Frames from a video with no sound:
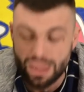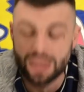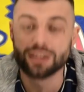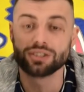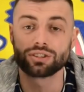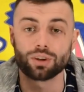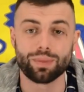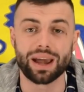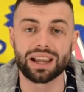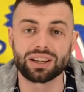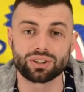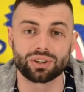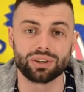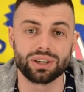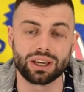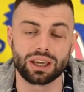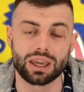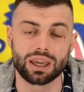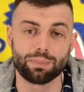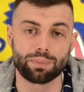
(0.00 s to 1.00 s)
So make sure
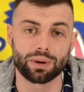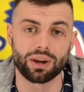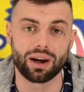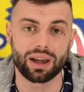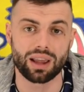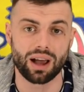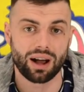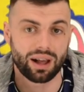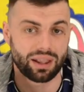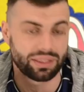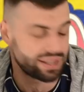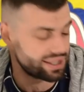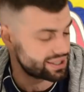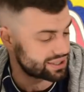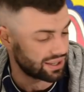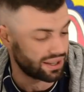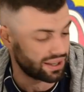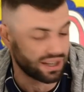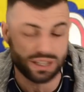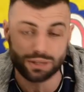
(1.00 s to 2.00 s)
you keep an eye on the
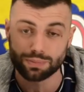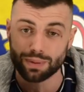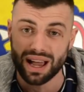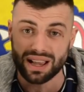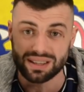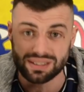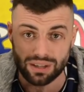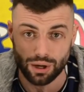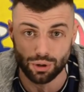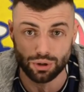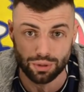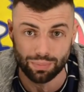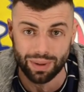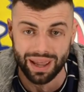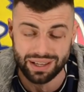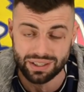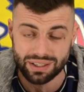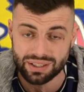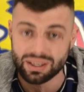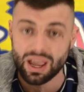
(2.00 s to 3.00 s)
Science Blast social
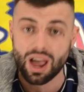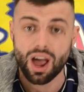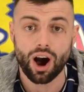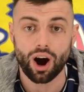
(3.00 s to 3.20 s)
pages.